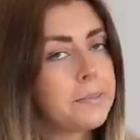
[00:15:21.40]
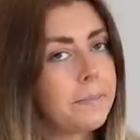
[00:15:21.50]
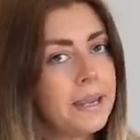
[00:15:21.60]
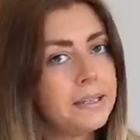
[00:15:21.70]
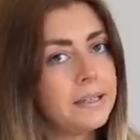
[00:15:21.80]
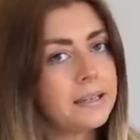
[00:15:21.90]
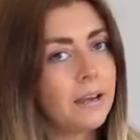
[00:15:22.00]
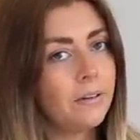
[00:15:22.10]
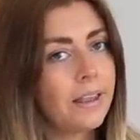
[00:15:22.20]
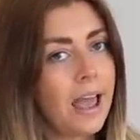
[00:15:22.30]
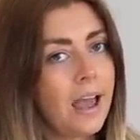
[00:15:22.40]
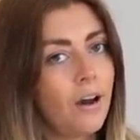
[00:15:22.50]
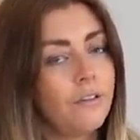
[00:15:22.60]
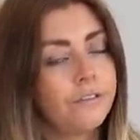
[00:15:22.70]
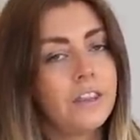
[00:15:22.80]
and pieces here and there
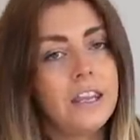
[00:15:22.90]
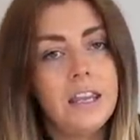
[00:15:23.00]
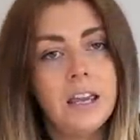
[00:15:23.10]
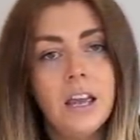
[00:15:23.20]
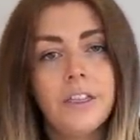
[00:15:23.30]
of the